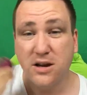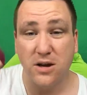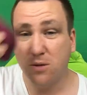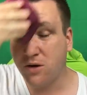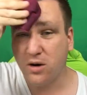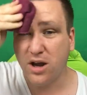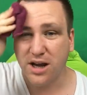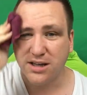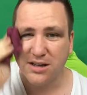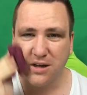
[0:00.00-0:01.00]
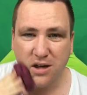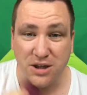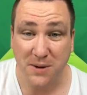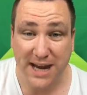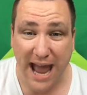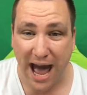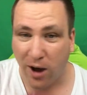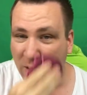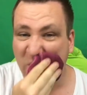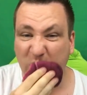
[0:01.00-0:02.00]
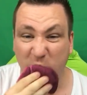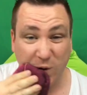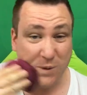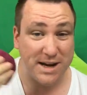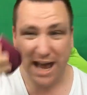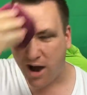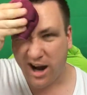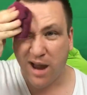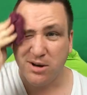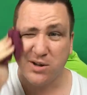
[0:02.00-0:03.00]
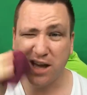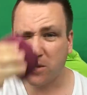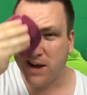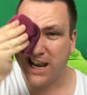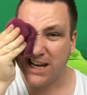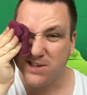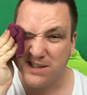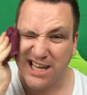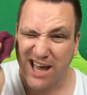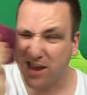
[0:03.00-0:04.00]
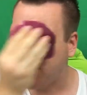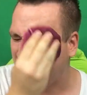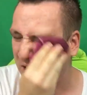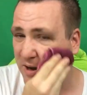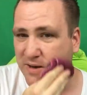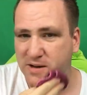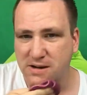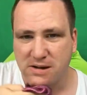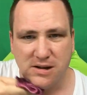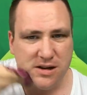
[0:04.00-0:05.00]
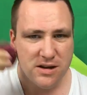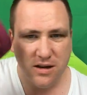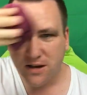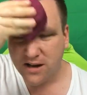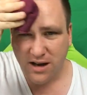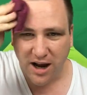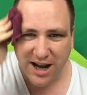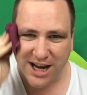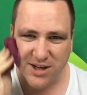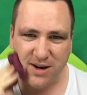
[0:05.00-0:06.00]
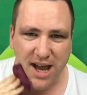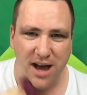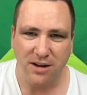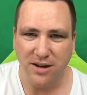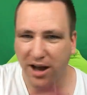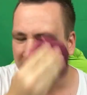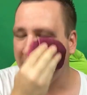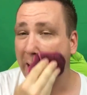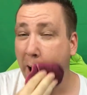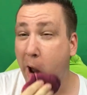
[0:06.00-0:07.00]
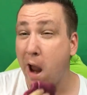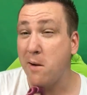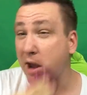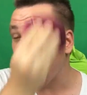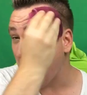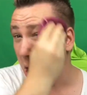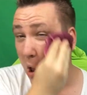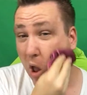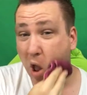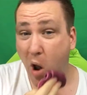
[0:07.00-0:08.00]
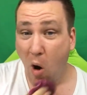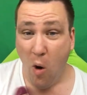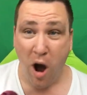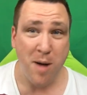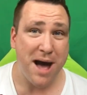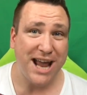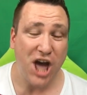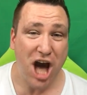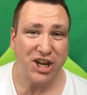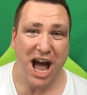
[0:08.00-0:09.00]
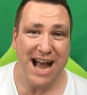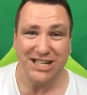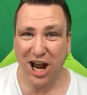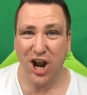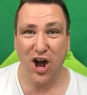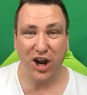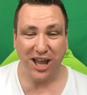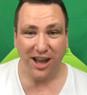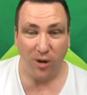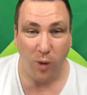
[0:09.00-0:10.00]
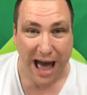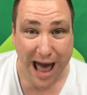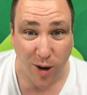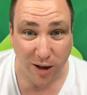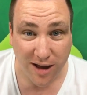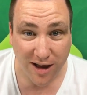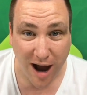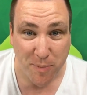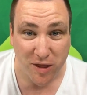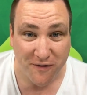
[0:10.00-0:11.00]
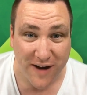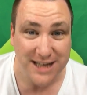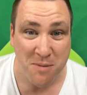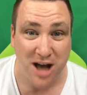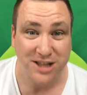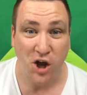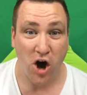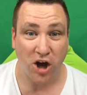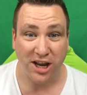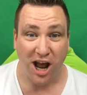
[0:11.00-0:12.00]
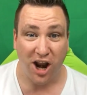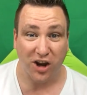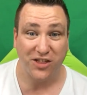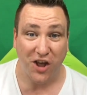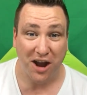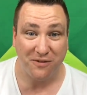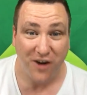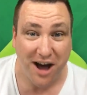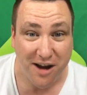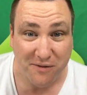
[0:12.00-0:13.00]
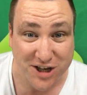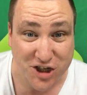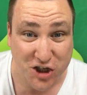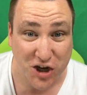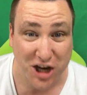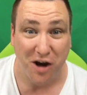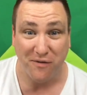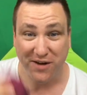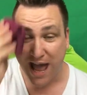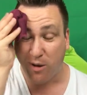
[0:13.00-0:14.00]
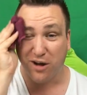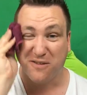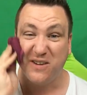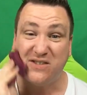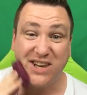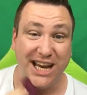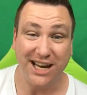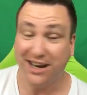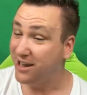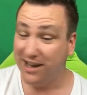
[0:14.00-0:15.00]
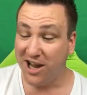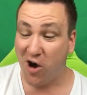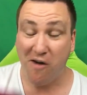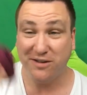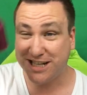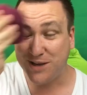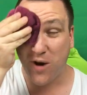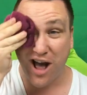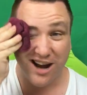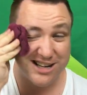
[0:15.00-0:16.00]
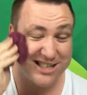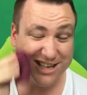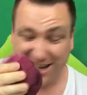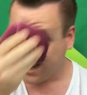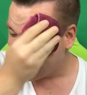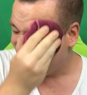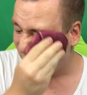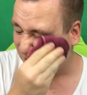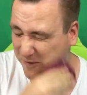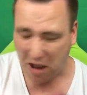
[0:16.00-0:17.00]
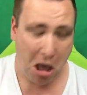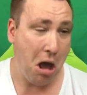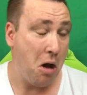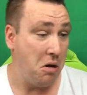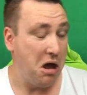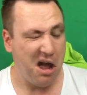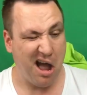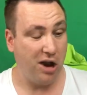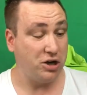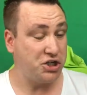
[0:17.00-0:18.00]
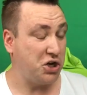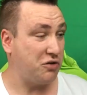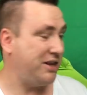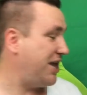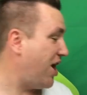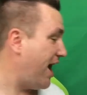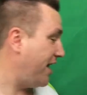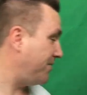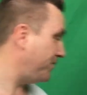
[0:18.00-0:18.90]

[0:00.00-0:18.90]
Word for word: We're all good. Do it now. Do it now. Okay, we'll do the other one then. Should we see how the other one goes? Okay, do it now. Okay. All right, here we go. Oh my God, guys, I look... Wow. I put the face mask on and I look 35, and I just took it off and now I look 15. It obviously works. I look... Oh, I got sugar in the eye.